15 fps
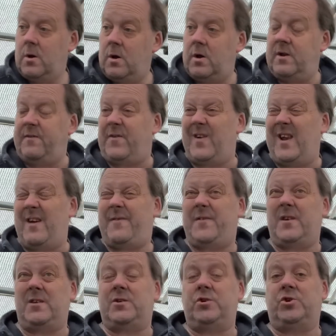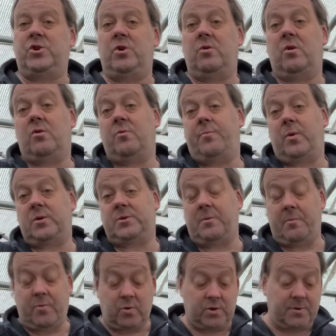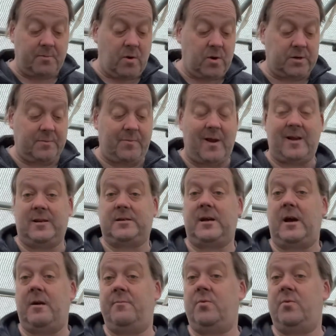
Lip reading: And if I left it to June, I could possibly put tomato plants out,